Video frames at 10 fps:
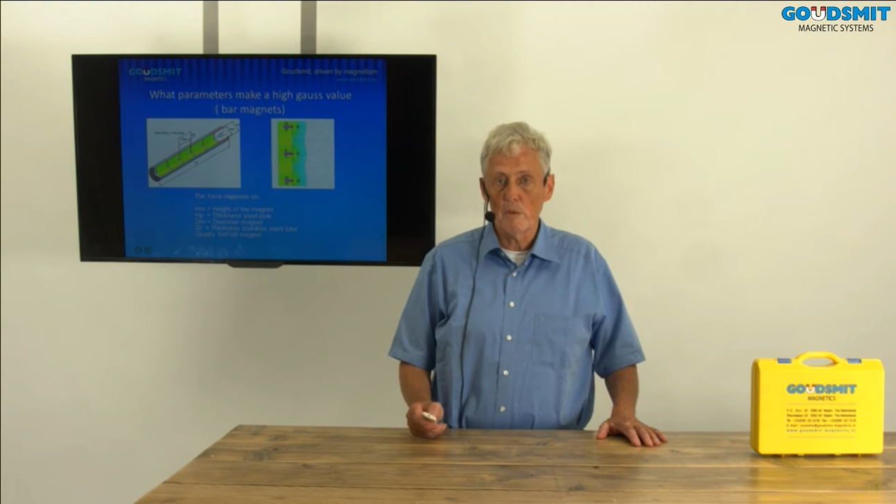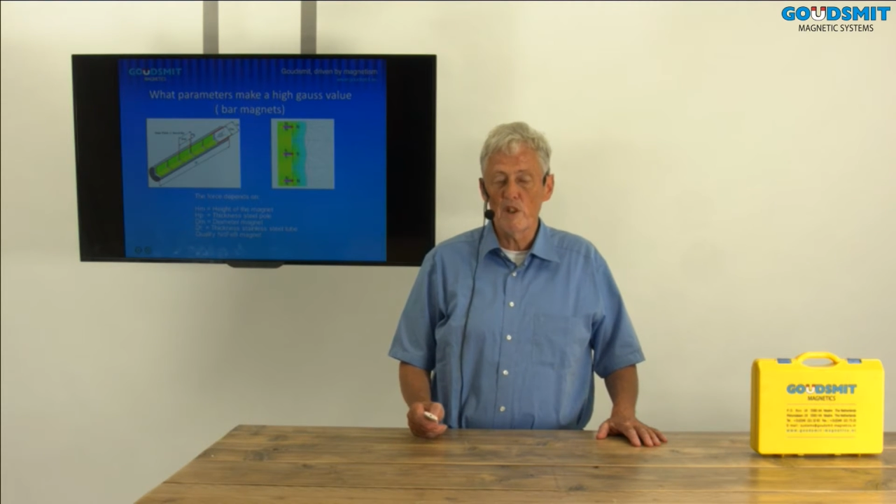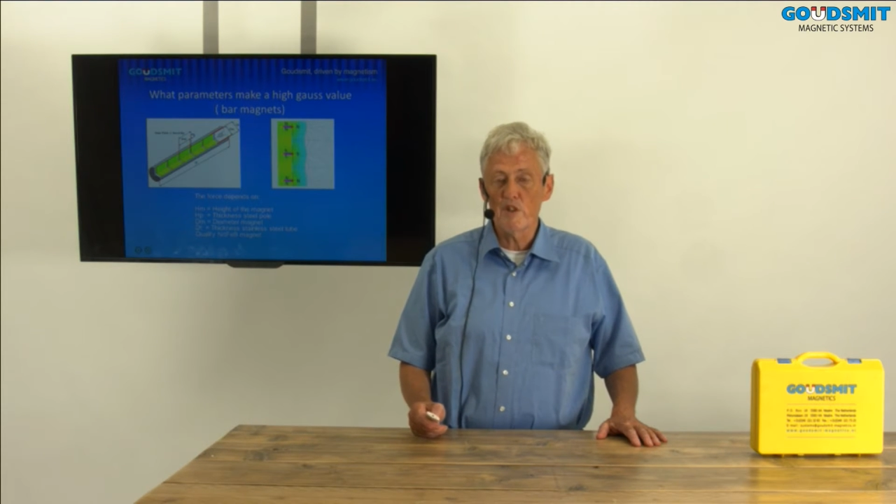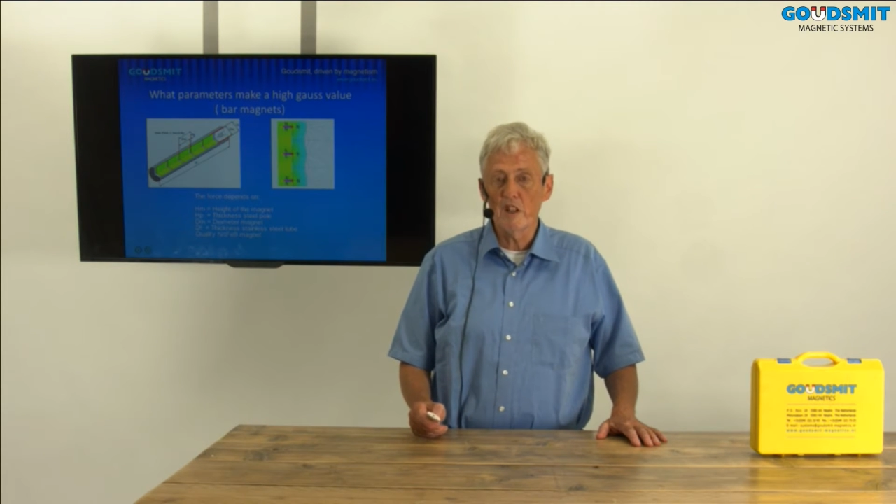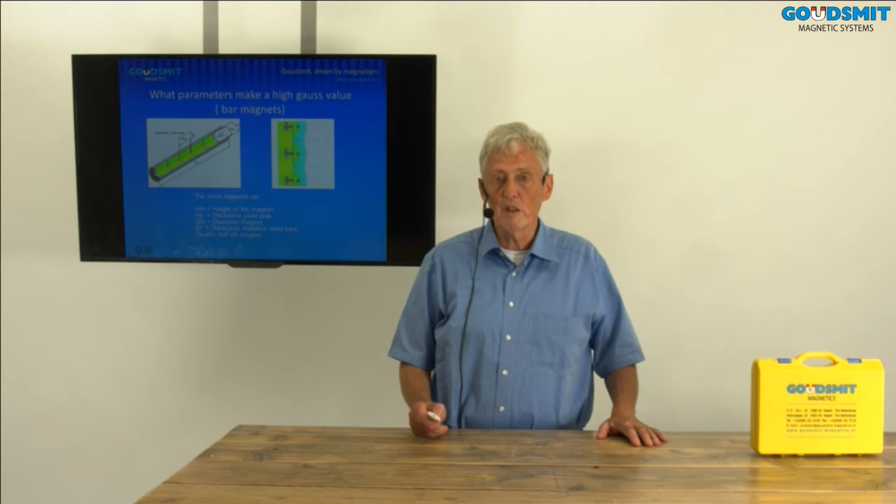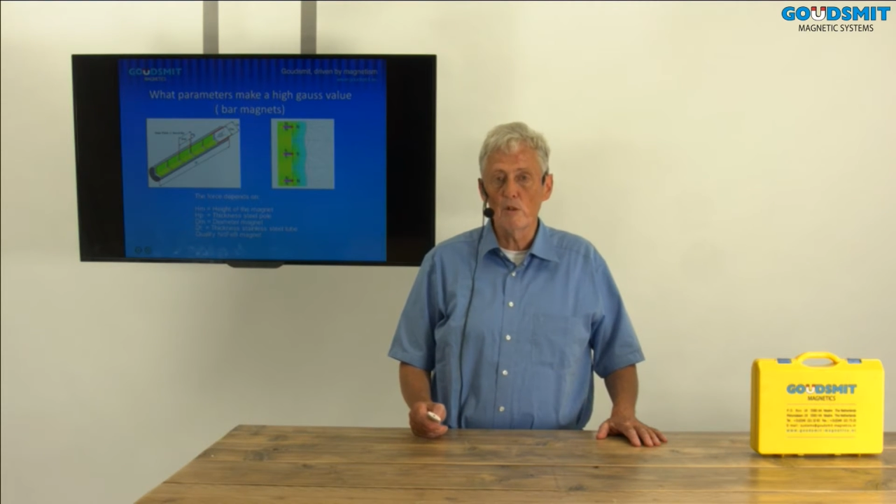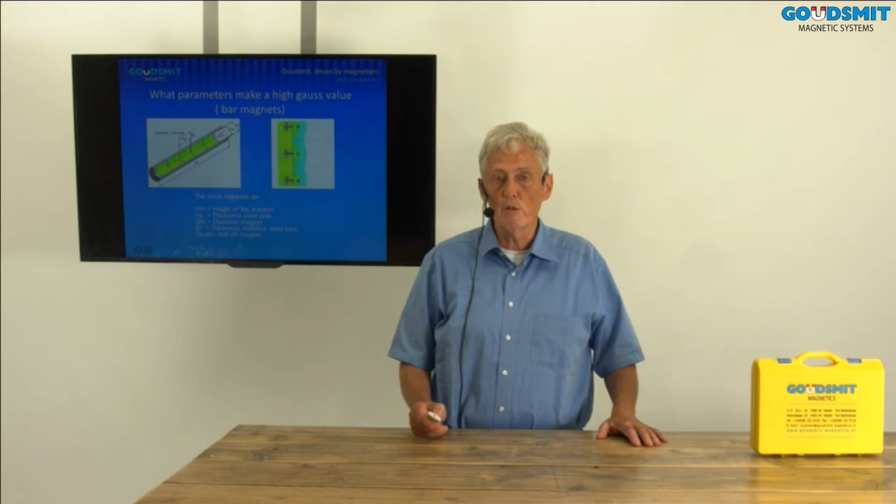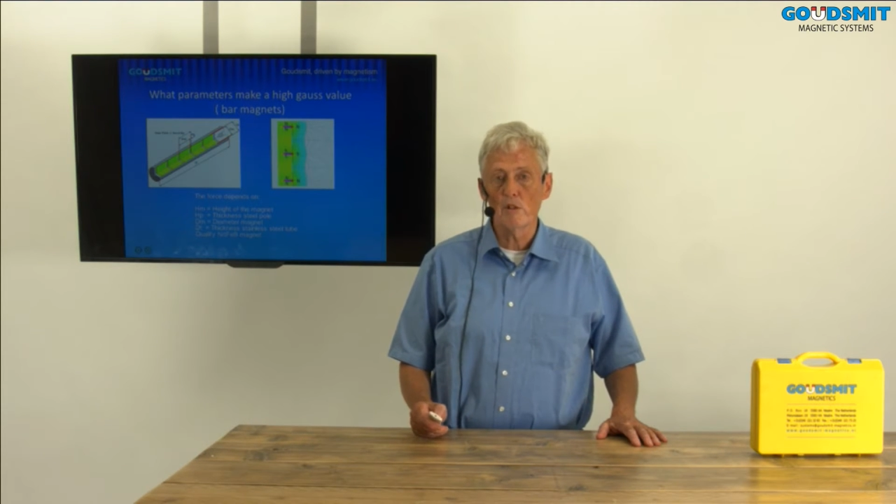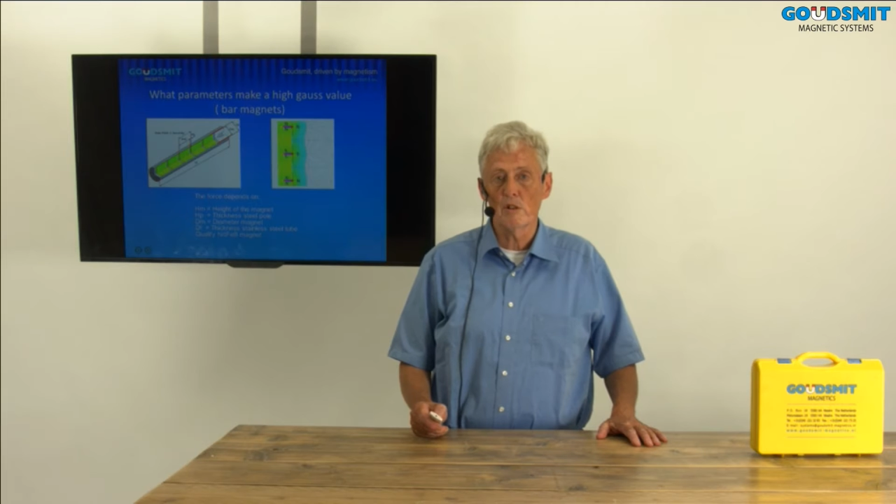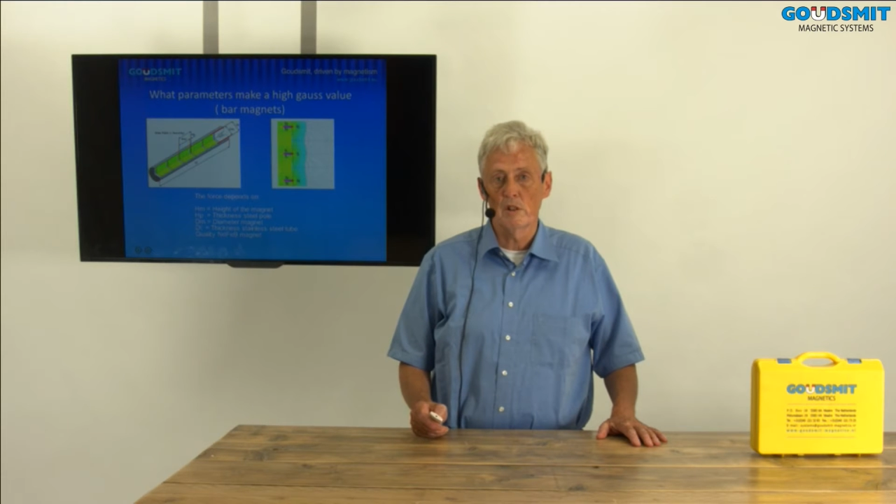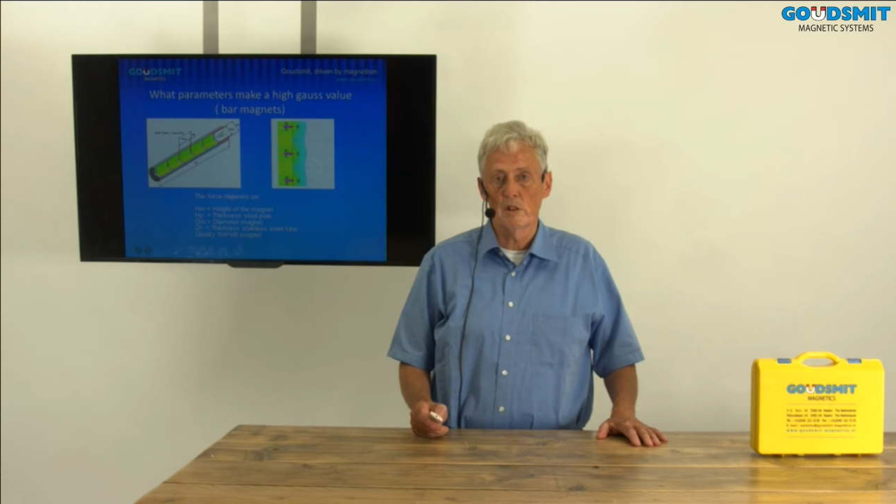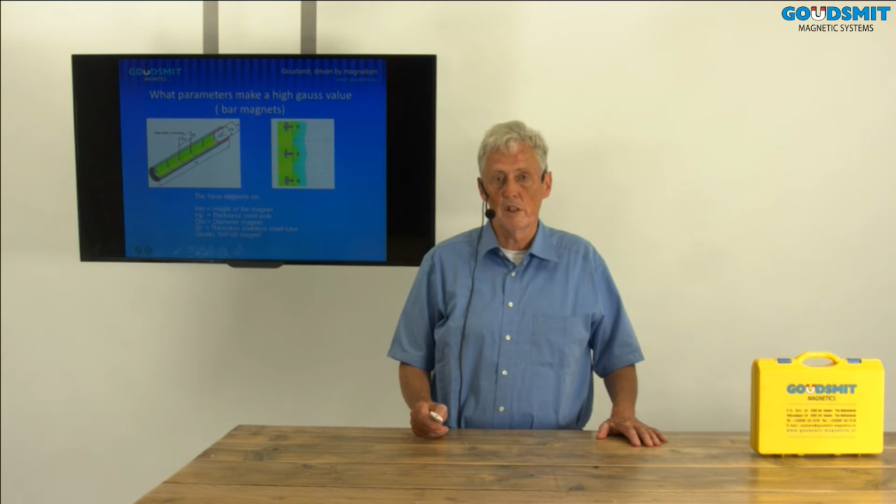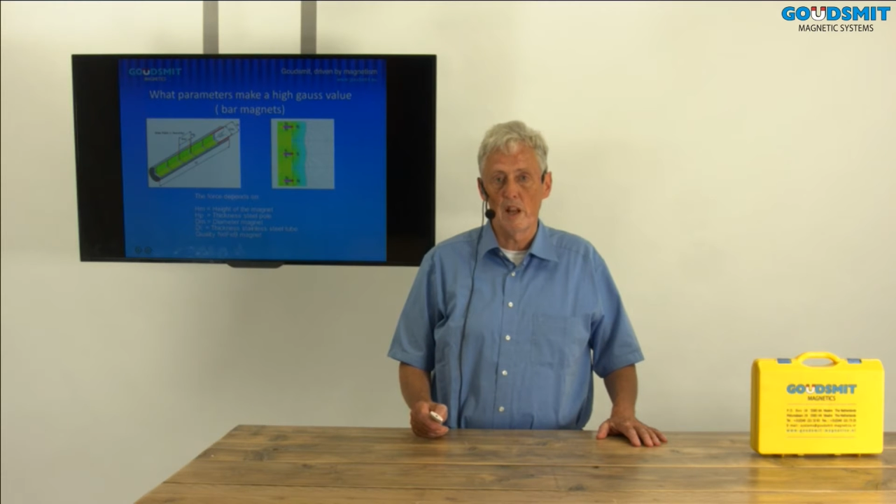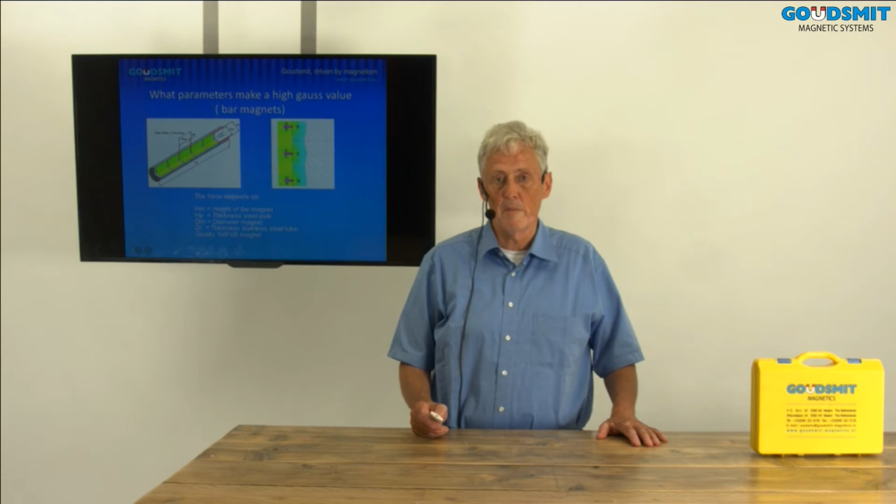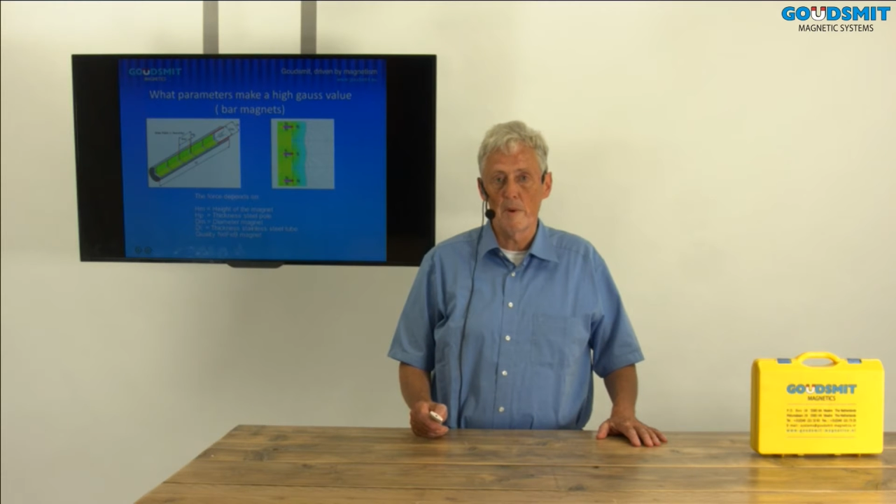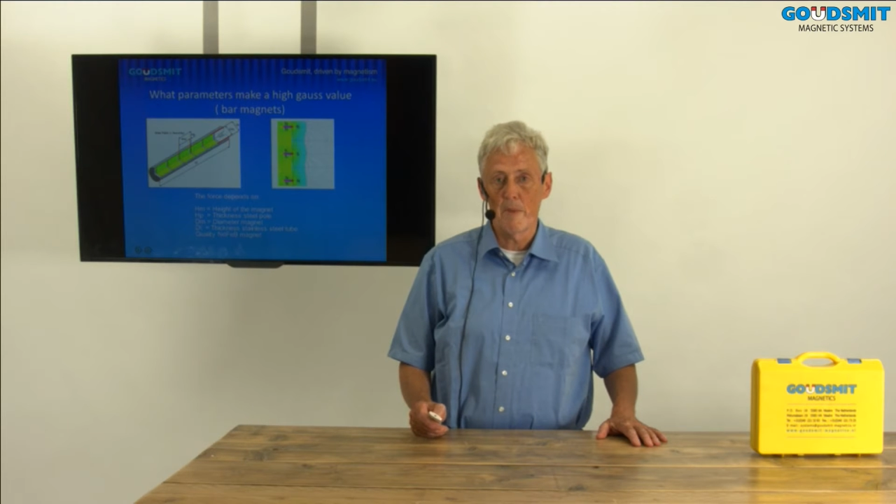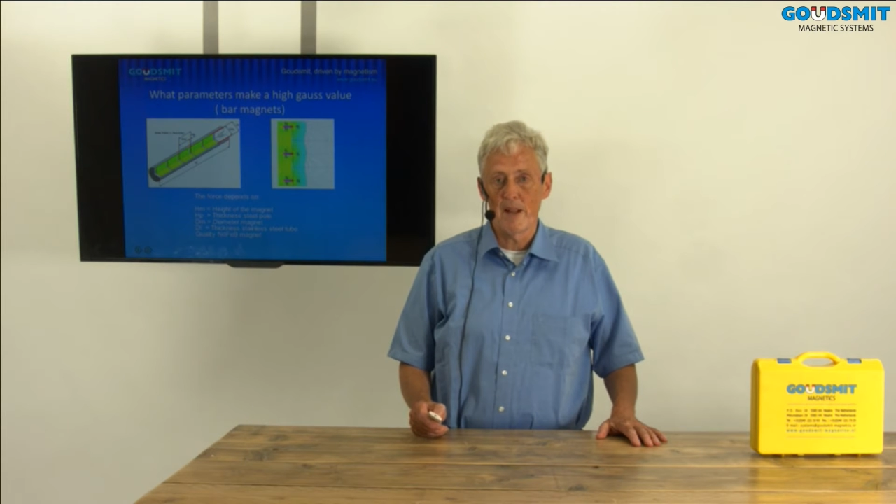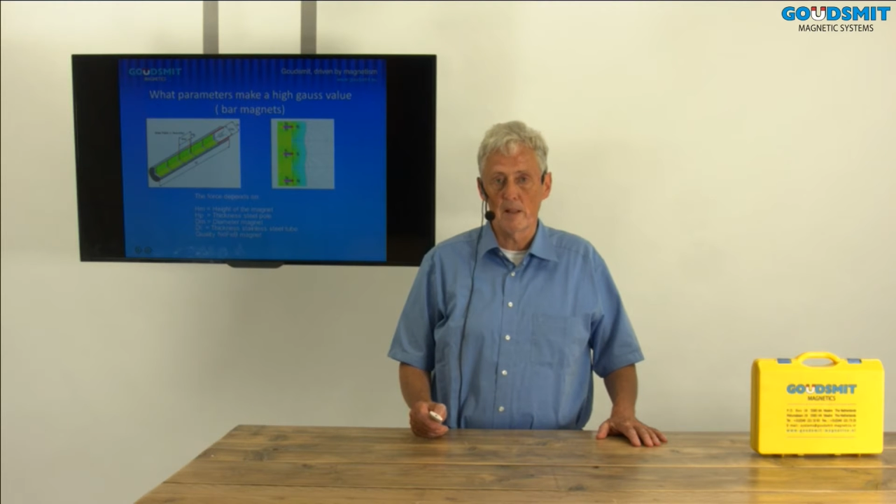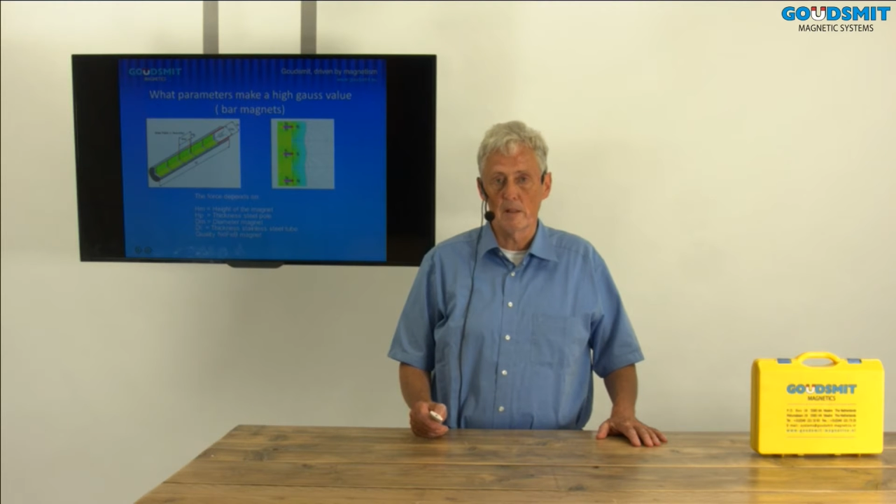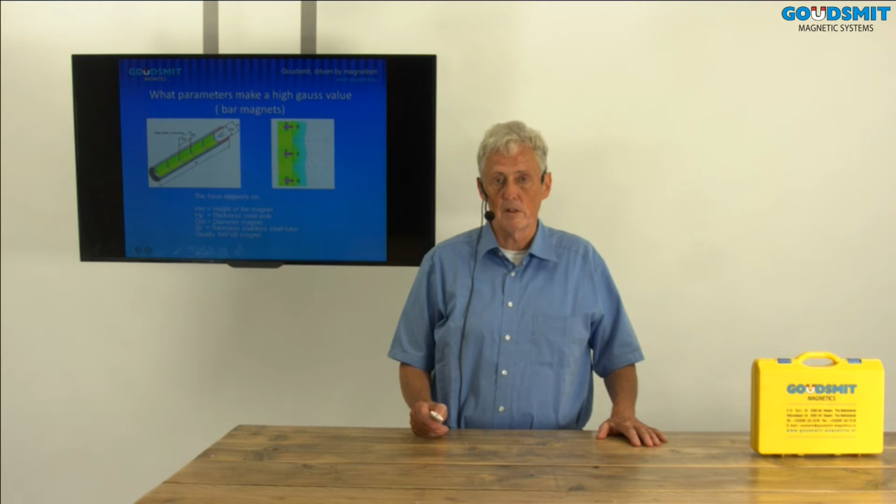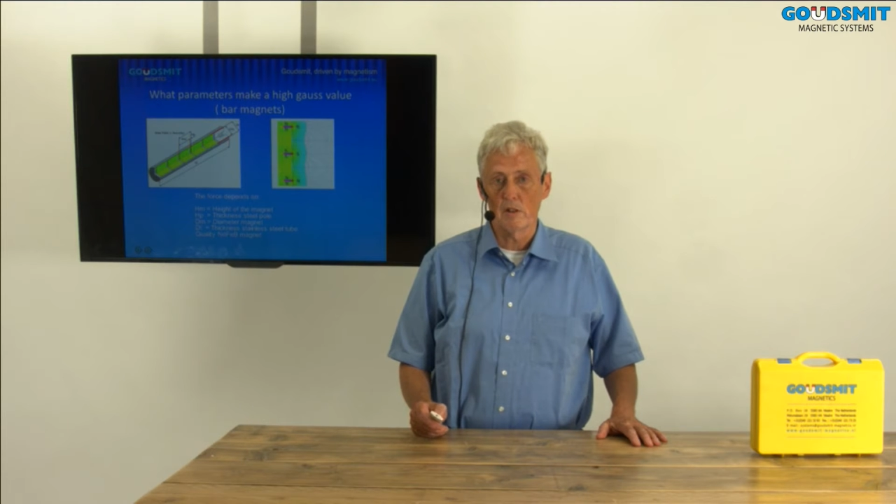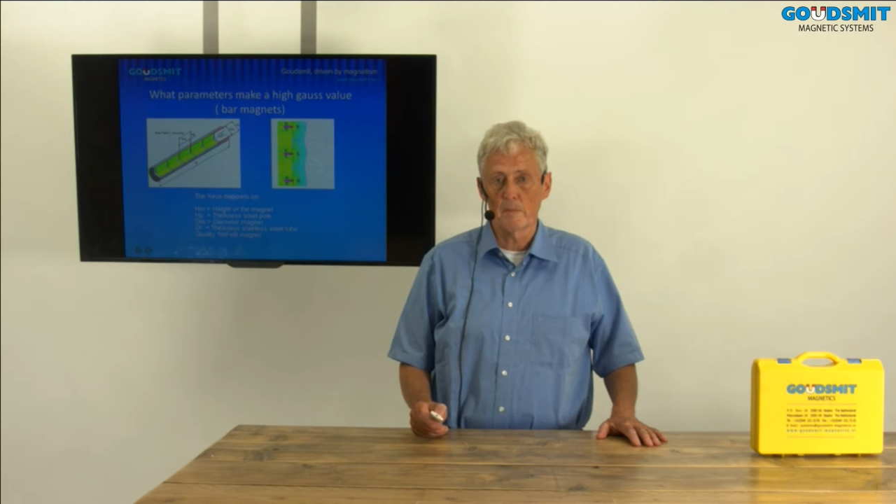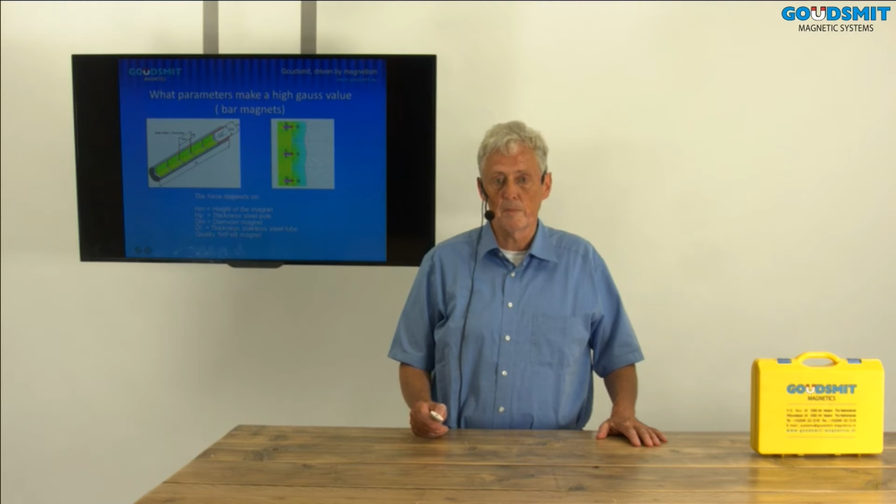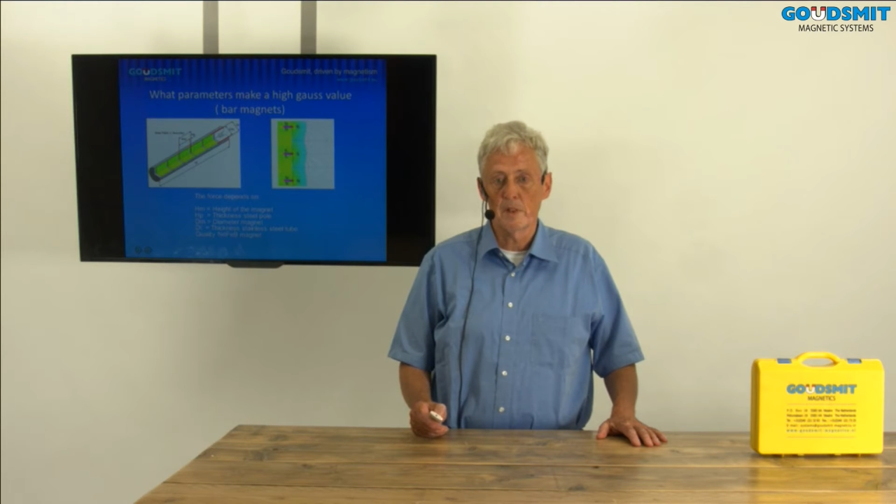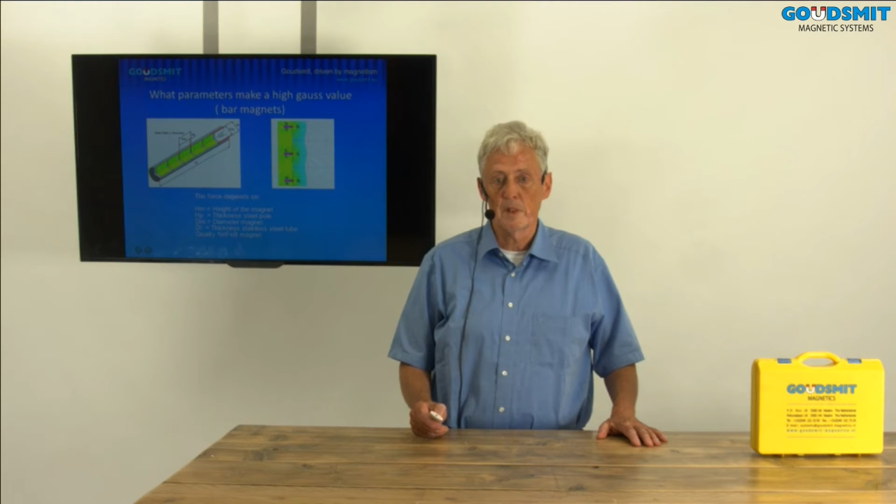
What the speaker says: We still use the same magnets.